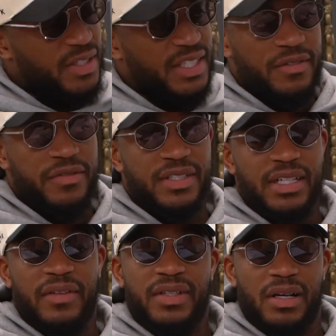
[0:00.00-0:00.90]
A
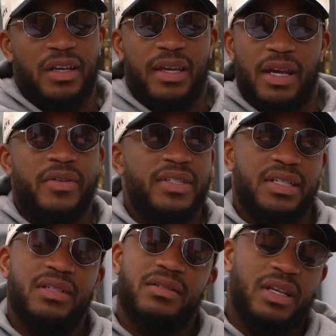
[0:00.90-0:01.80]

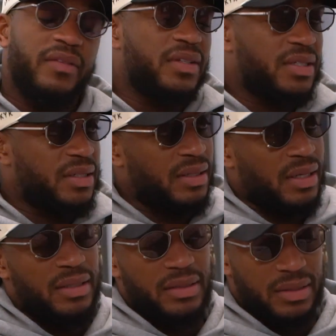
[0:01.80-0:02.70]
guaranteed
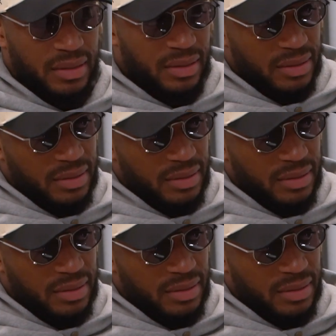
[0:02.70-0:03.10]
17 days.